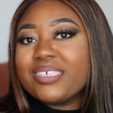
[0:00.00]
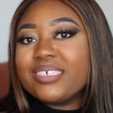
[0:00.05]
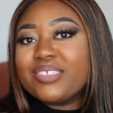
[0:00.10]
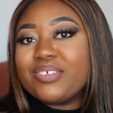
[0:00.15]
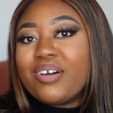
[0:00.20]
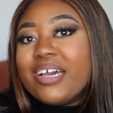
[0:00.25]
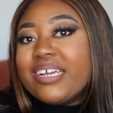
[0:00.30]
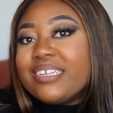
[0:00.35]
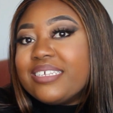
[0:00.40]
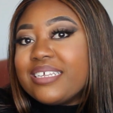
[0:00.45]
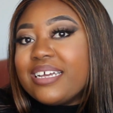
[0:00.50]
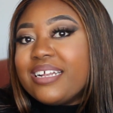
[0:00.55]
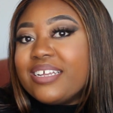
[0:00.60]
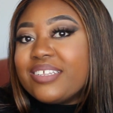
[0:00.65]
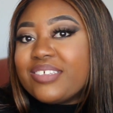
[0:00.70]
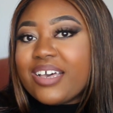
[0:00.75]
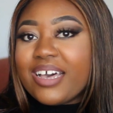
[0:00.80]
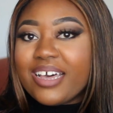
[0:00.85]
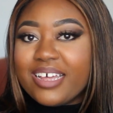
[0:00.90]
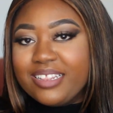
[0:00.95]
So I
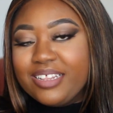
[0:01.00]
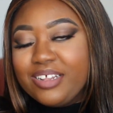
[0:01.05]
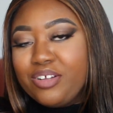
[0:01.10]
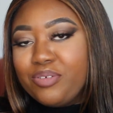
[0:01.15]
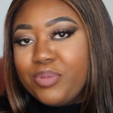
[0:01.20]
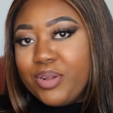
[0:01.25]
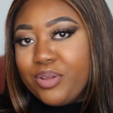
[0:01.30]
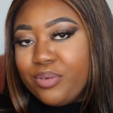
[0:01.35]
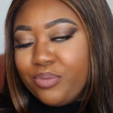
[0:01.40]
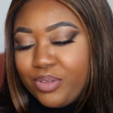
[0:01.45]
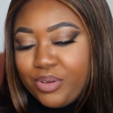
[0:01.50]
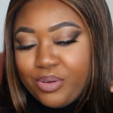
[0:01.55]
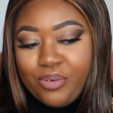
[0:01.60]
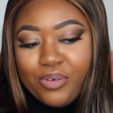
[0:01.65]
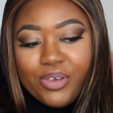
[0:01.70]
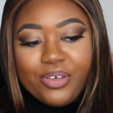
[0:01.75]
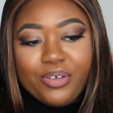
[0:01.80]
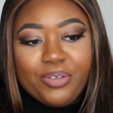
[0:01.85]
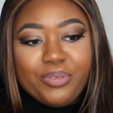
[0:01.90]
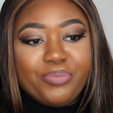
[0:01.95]
decided to add a little bit of the
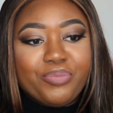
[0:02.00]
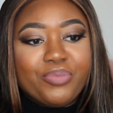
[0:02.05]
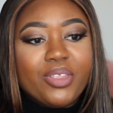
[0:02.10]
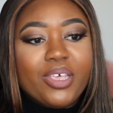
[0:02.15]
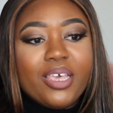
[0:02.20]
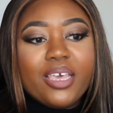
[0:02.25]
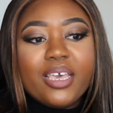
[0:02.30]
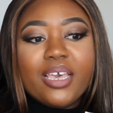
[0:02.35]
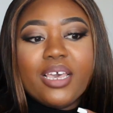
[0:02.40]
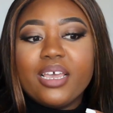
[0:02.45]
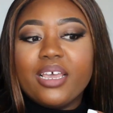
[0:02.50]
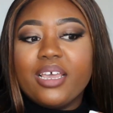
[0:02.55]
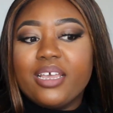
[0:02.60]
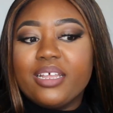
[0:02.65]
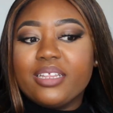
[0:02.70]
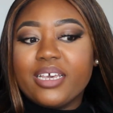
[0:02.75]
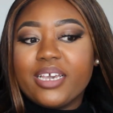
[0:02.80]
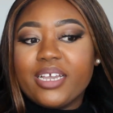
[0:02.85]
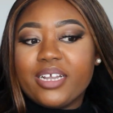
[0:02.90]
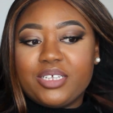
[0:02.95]
oil,
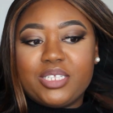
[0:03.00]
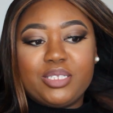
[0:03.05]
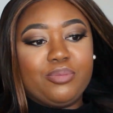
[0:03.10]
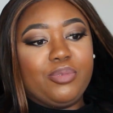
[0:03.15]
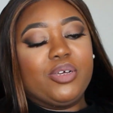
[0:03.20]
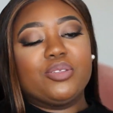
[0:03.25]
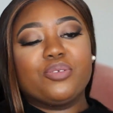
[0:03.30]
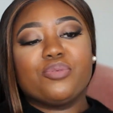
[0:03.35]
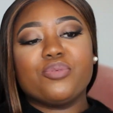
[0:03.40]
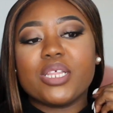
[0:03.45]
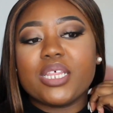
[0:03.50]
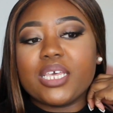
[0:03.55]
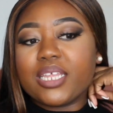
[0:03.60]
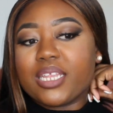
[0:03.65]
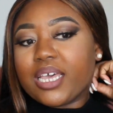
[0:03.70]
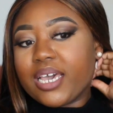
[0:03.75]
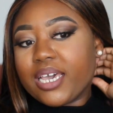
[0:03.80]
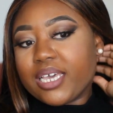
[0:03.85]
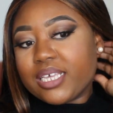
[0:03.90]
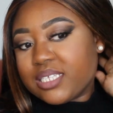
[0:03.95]
and the hair smells really
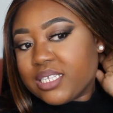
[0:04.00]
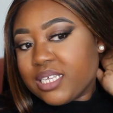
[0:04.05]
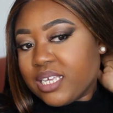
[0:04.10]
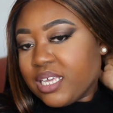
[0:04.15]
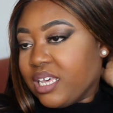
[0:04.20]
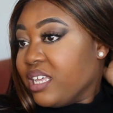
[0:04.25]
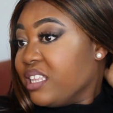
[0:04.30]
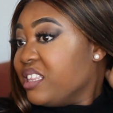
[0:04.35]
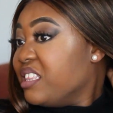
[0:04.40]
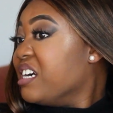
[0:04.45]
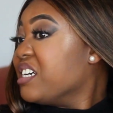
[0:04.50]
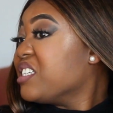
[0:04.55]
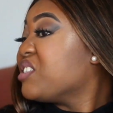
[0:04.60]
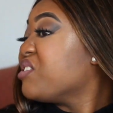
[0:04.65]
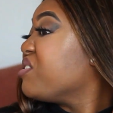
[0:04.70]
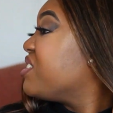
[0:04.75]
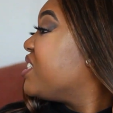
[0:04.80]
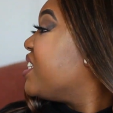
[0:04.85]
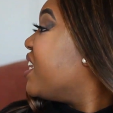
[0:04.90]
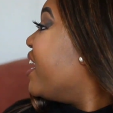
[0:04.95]
nice. There's
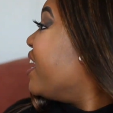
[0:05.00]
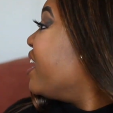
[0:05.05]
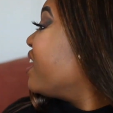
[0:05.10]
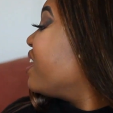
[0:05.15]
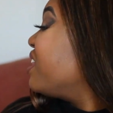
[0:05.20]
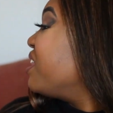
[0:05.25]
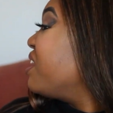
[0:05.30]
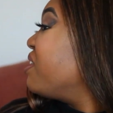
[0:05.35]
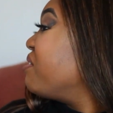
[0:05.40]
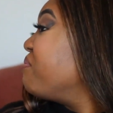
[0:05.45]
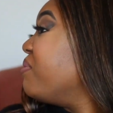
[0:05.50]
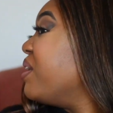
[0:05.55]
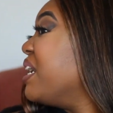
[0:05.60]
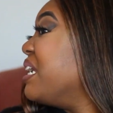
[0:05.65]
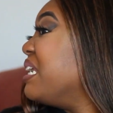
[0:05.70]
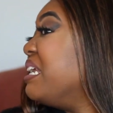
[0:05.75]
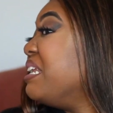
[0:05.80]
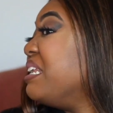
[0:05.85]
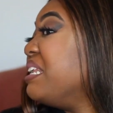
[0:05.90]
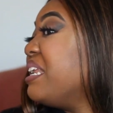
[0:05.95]
no tangling
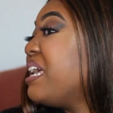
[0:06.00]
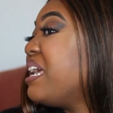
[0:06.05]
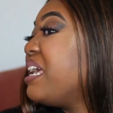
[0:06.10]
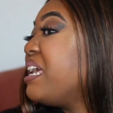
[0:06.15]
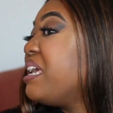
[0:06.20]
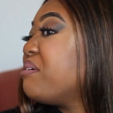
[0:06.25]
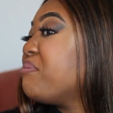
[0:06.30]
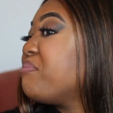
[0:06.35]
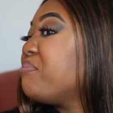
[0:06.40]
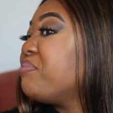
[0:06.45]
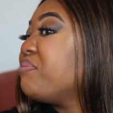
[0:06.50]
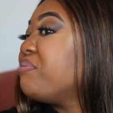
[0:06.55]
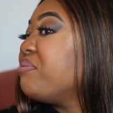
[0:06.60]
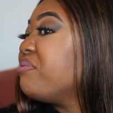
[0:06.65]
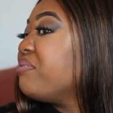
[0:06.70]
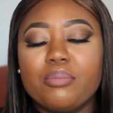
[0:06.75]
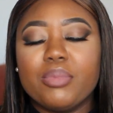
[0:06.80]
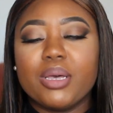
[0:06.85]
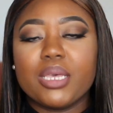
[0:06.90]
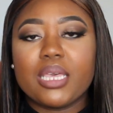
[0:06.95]
by the nape.
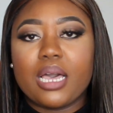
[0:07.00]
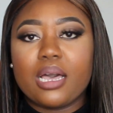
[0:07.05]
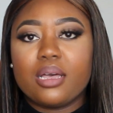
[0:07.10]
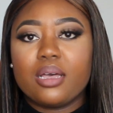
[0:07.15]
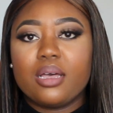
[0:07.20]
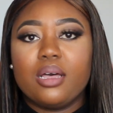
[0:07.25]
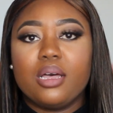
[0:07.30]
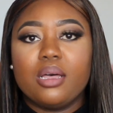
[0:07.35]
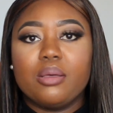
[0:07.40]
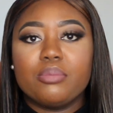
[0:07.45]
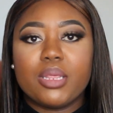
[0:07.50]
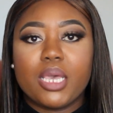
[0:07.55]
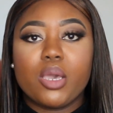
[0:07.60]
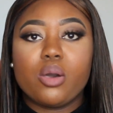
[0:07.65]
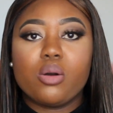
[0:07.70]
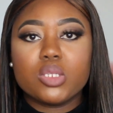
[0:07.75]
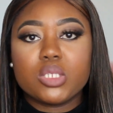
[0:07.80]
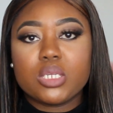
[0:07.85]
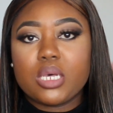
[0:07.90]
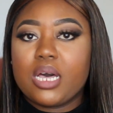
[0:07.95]
But yeah, they
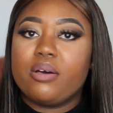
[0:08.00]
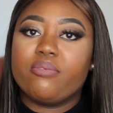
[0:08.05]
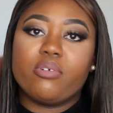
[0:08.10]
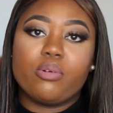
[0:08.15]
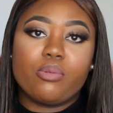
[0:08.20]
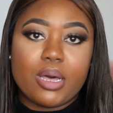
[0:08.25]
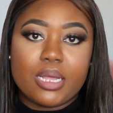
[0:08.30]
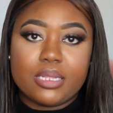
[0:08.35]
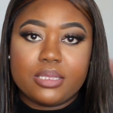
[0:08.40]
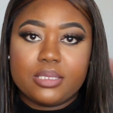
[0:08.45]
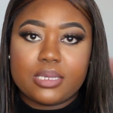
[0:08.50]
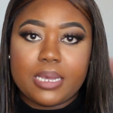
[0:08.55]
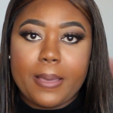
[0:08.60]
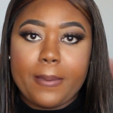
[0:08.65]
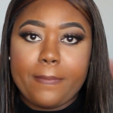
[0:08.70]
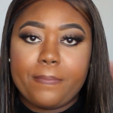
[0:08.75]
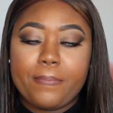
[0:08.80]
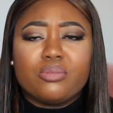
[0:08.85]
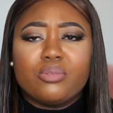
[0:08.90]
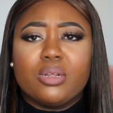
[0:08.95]
also have a
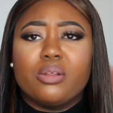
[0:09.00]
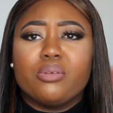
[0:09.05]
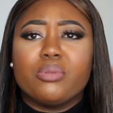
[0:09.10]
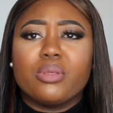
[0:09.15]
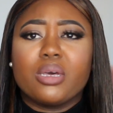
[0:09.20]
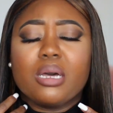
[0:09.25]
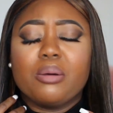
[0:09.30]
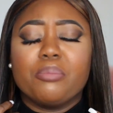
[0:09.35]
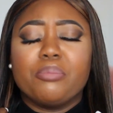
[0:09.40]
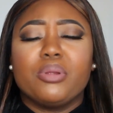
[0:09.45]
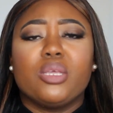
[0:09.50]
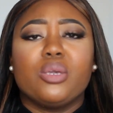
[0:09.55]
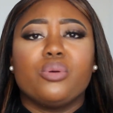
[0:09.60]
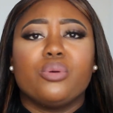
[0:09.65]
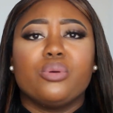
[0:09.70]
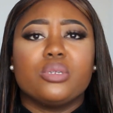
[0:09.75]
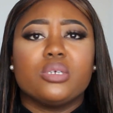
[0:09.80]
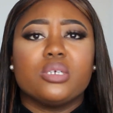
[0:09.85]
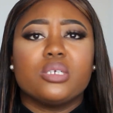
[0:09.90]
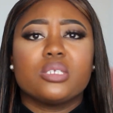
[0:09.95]
WhatsApp, one of the company
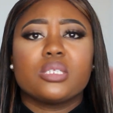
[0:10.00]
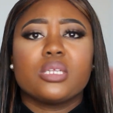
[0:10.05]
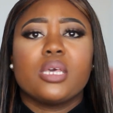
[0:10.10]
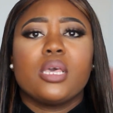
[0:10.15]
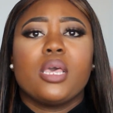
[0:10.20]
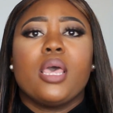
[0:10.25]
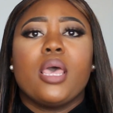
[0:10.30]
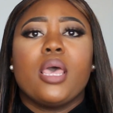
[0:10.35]
owners,